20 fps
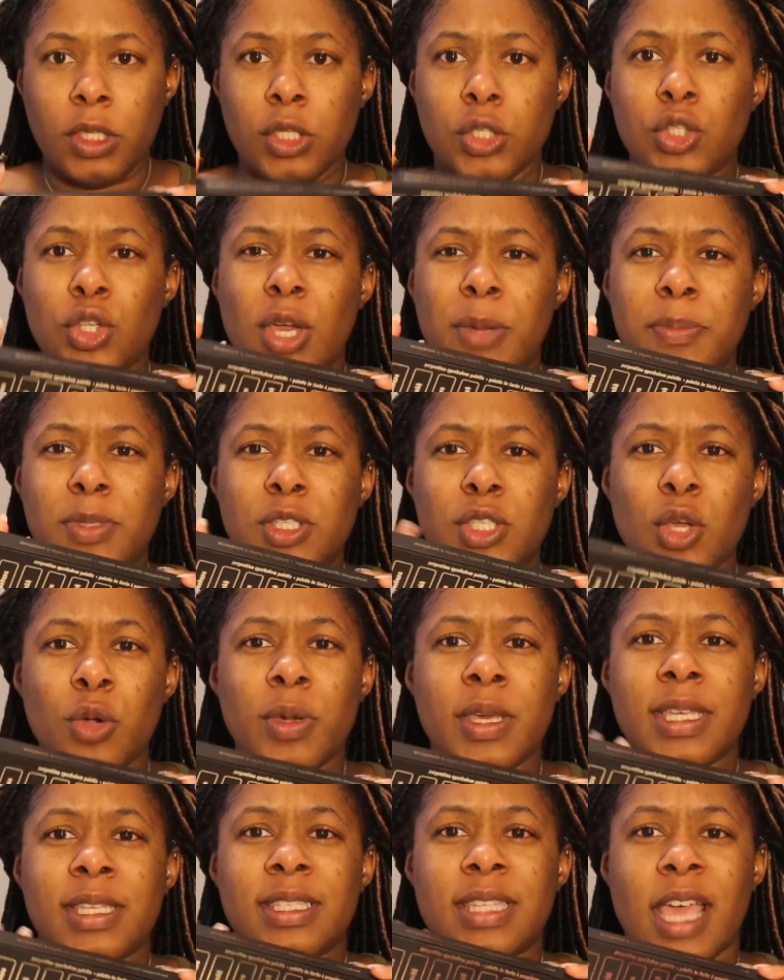So I'm so
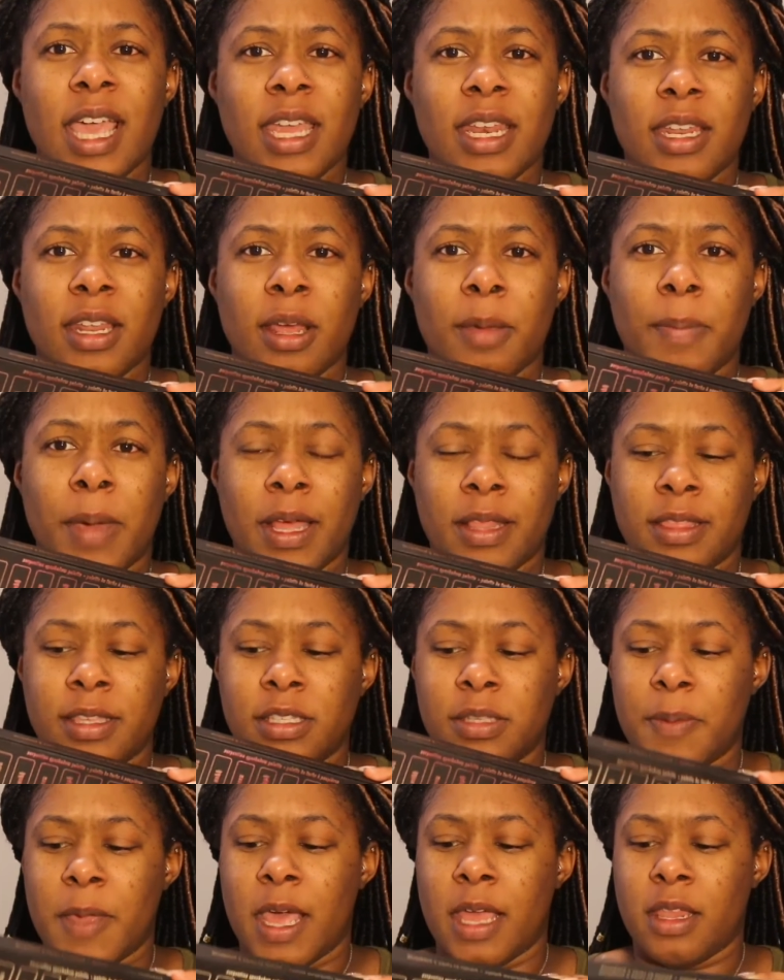excited about
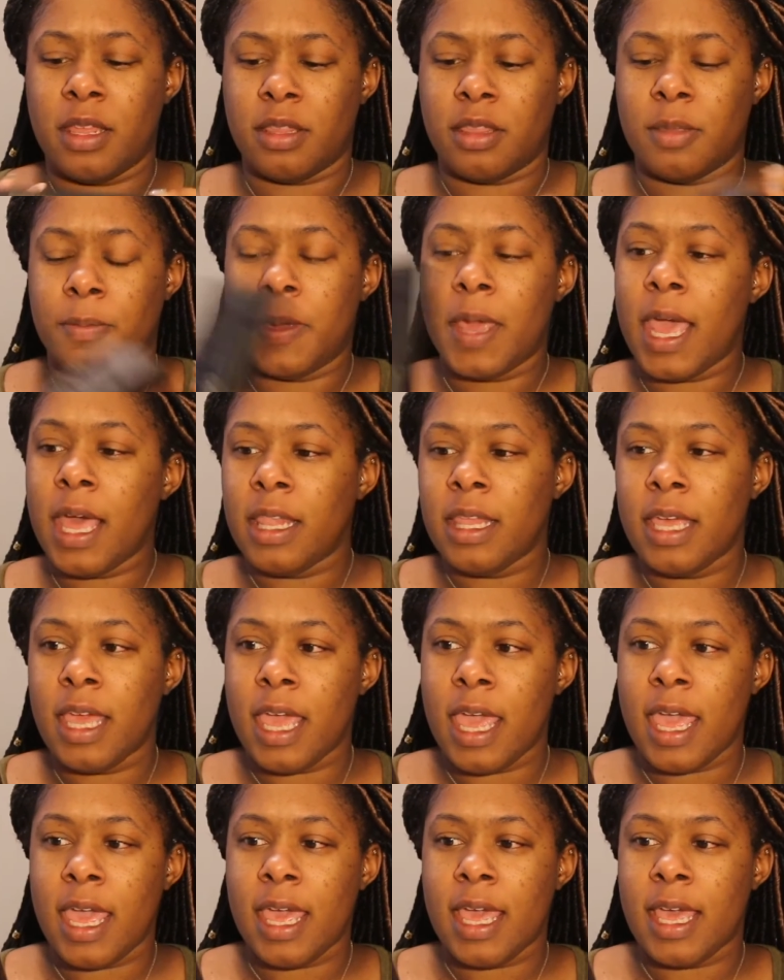this palette. The palette
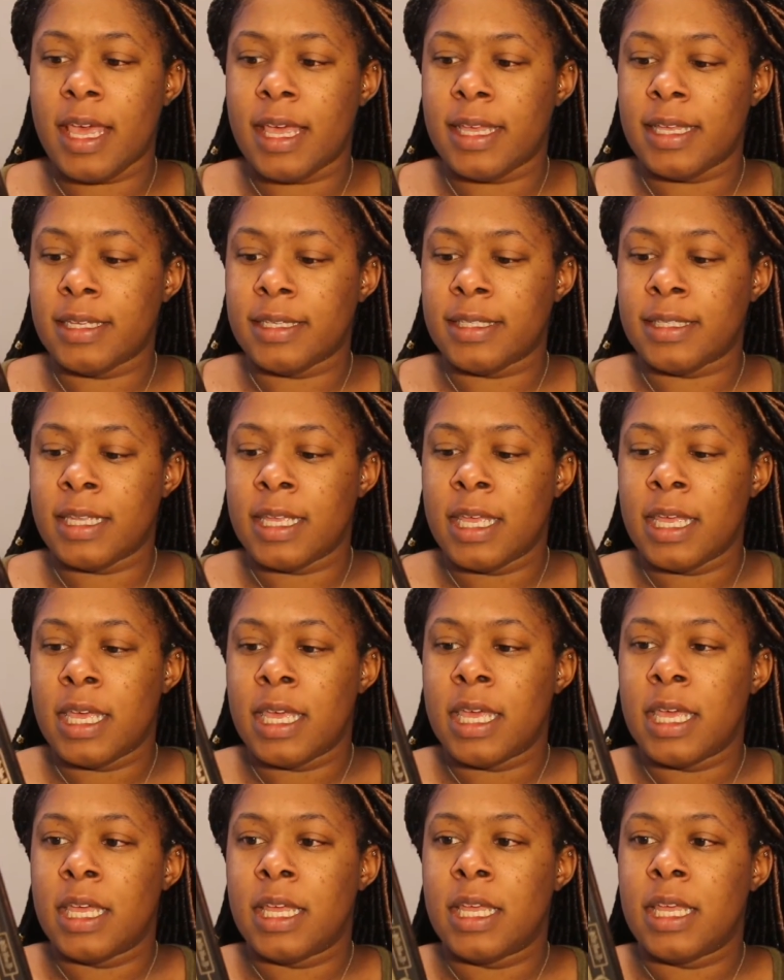has
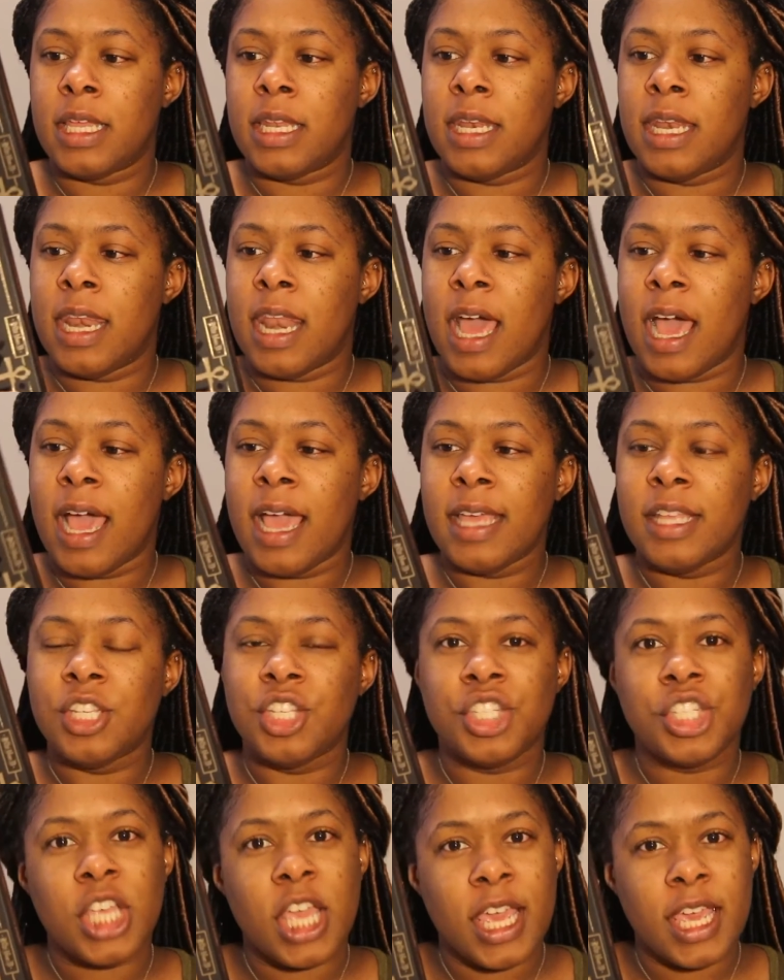9
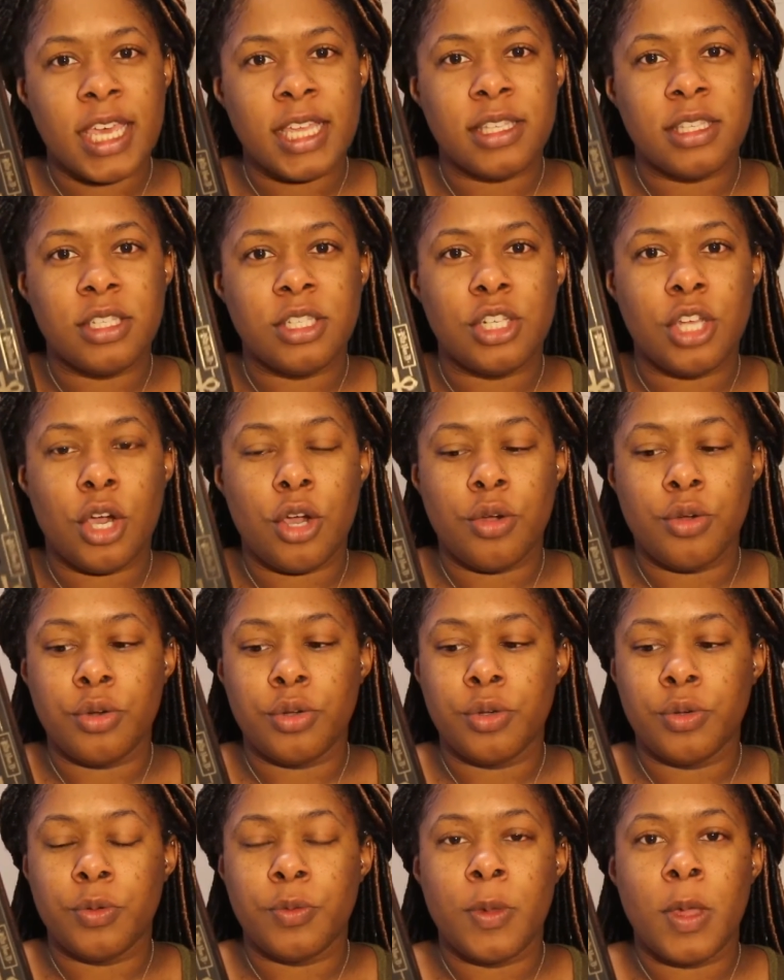shades
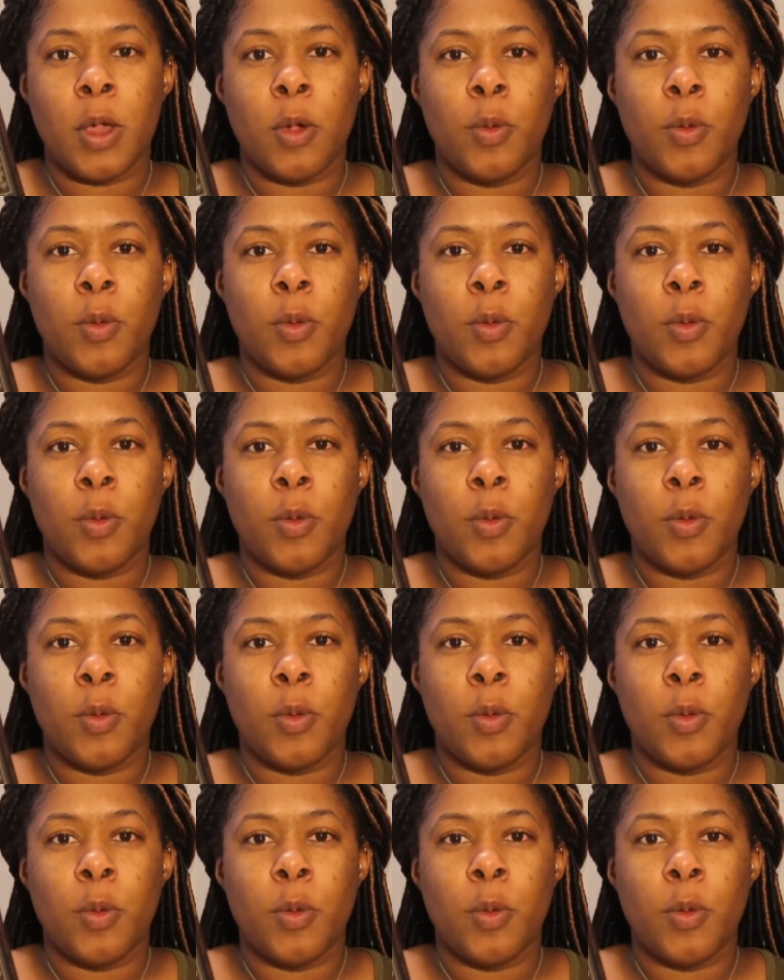total.